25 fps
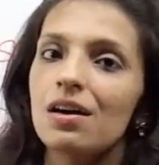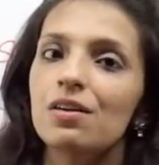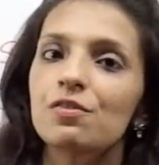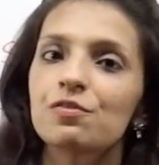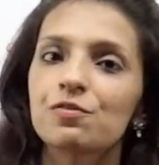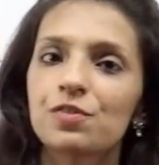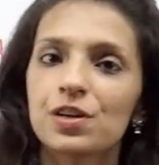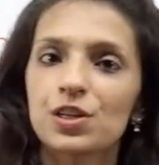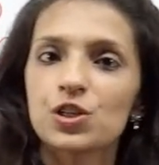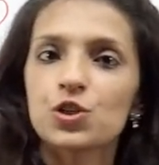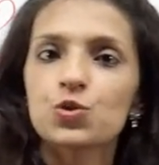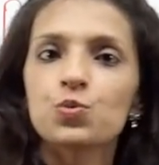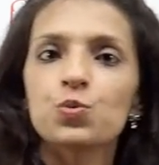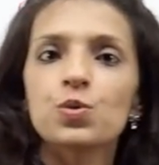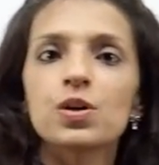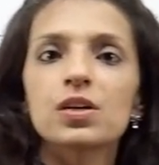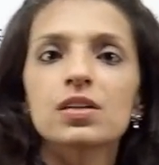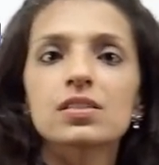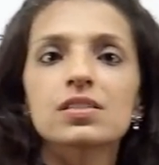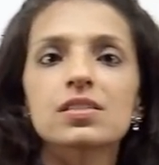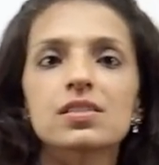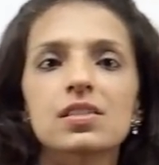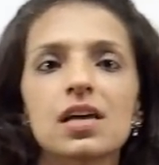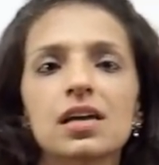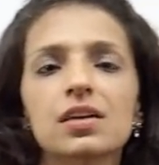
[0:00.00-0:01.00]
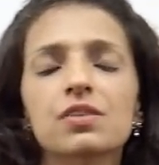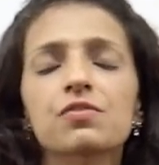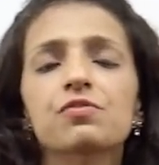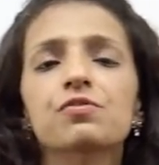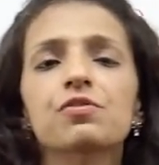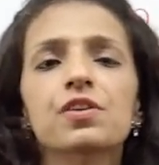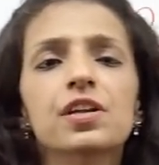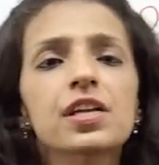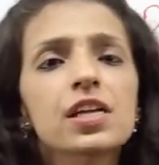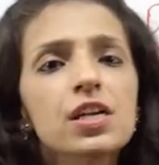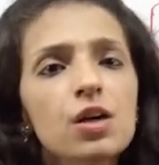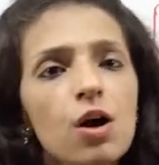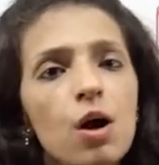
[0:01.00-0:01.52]
French words that are
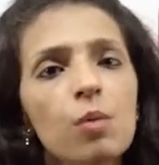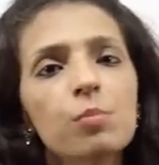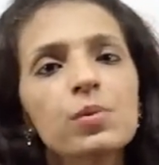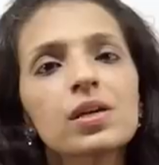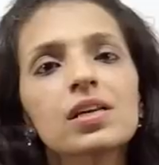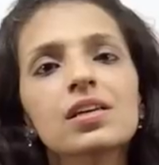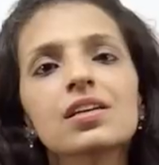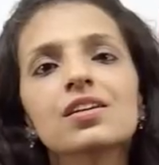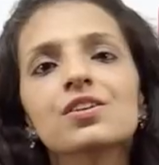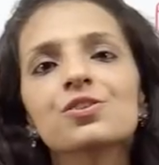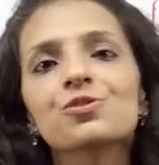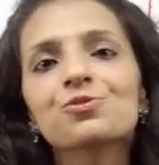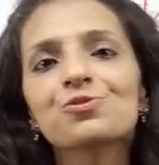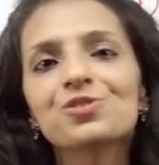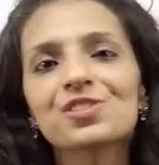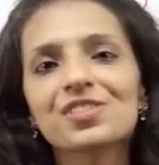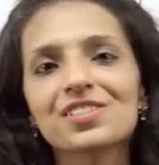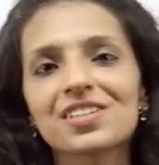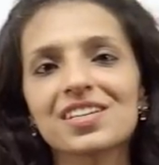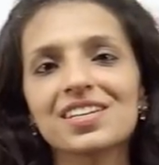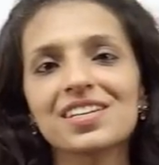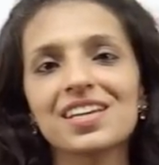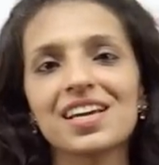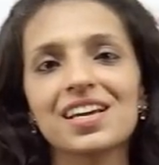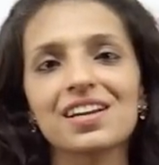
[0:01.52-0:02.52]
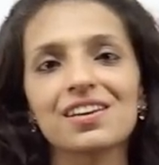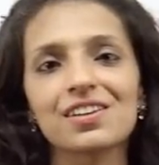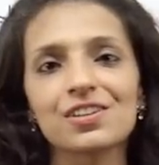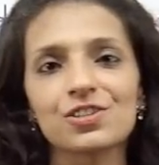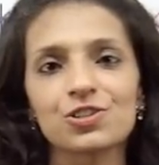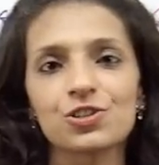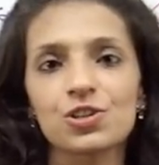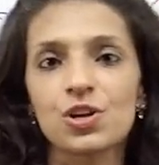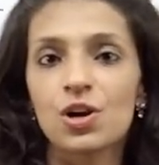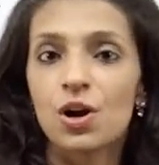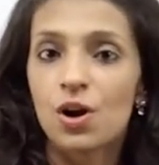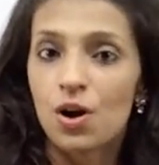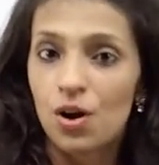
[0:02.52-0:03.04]
very commonly used in
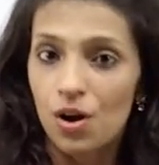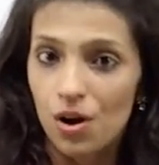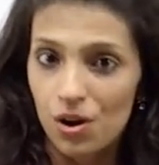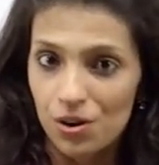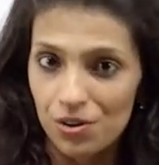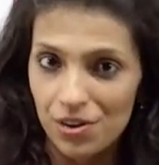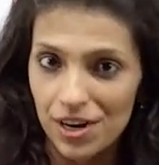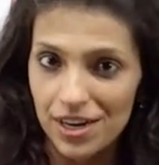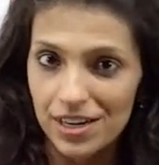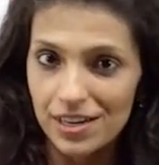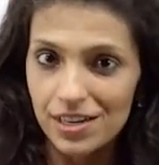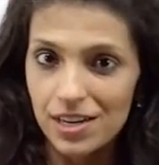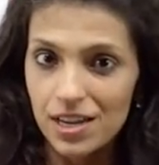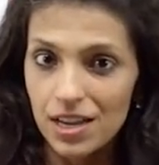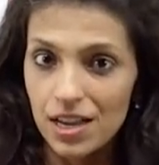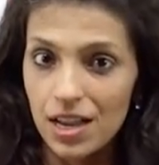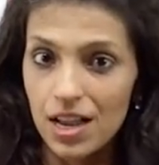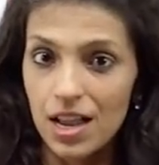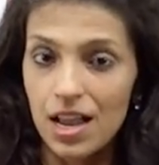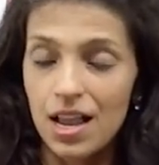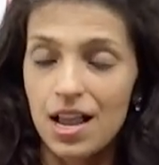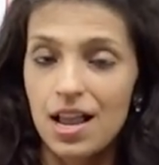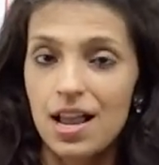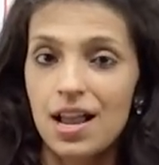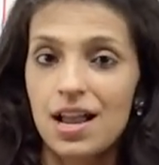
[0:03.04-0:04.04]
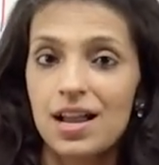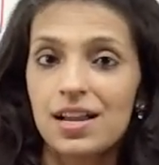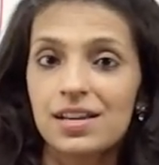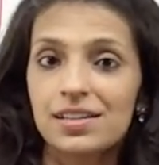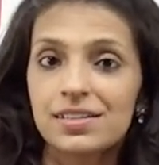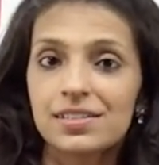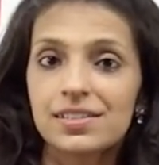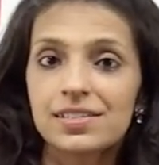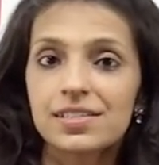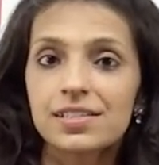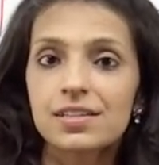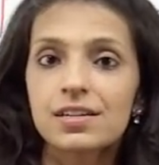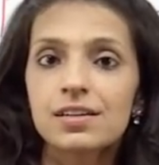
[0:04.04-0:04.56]
English. All right.
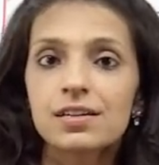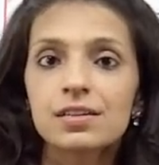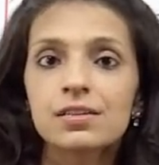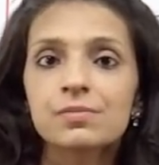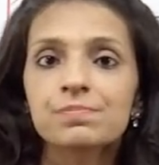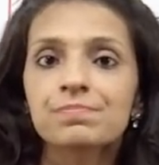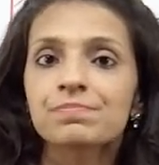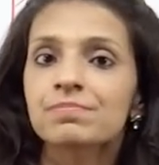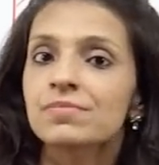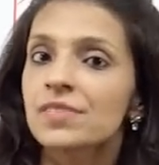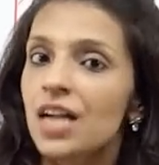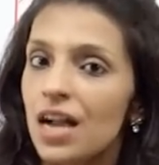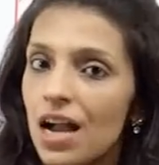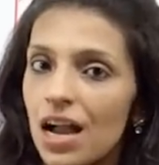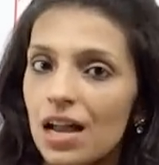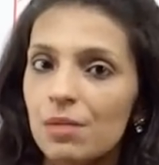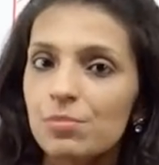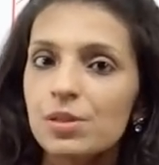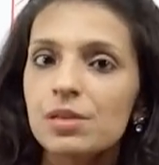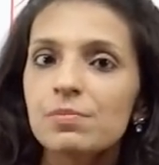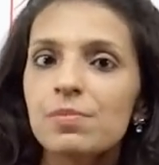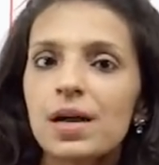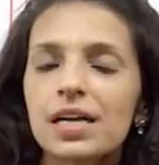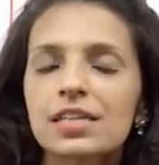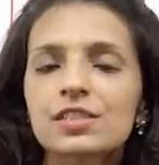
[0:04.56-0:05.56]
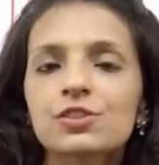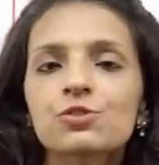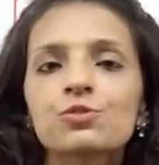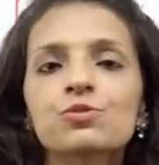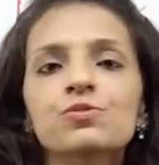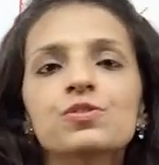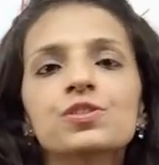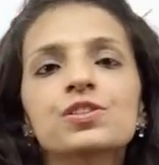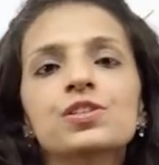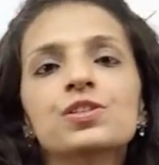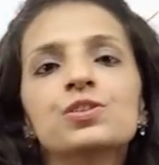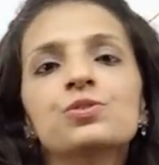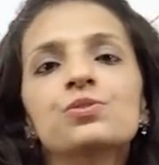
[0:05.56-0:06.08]
And I'll be back soon
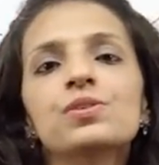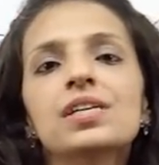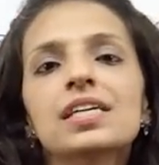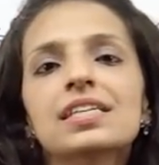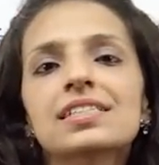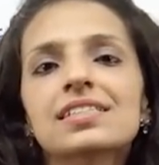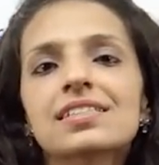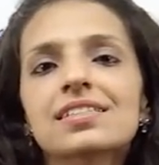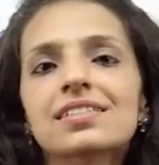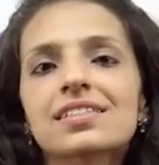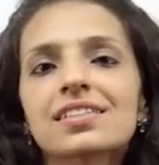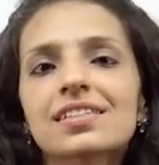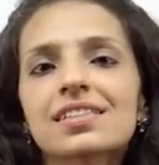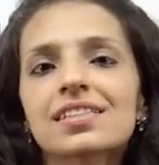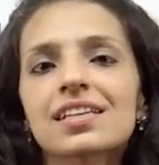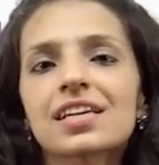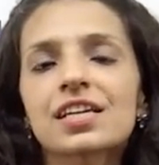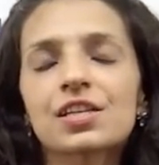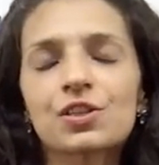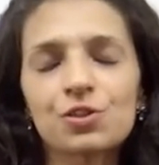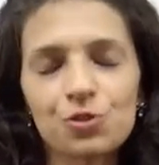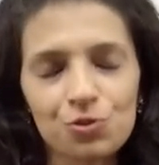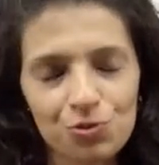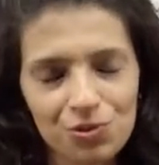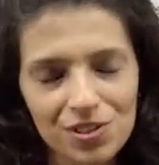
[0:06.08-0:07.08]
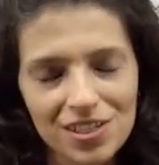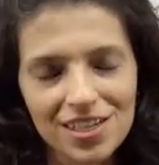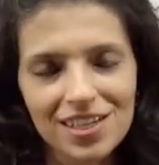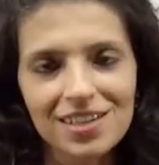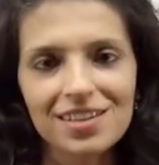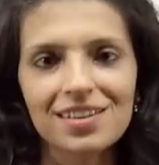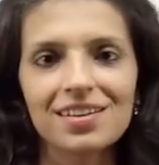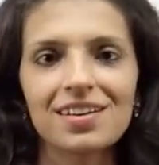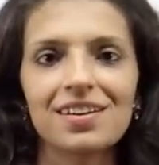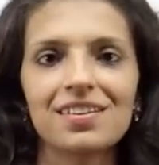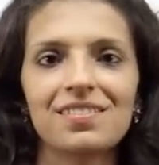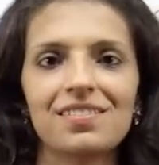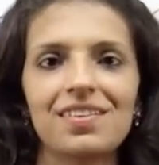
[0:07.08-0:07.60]
with a new lesson. Till then, you take
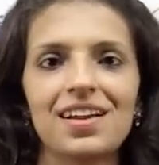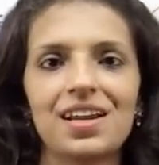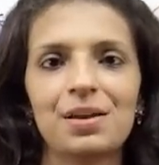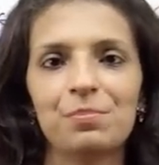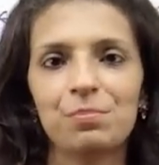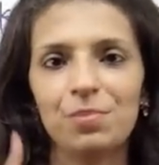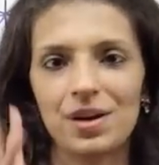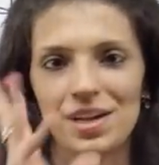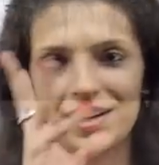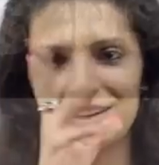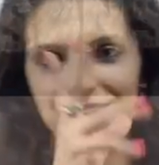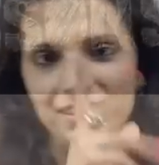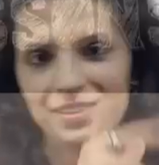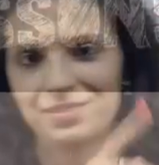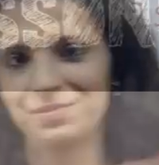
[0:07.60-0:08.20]
care and bye.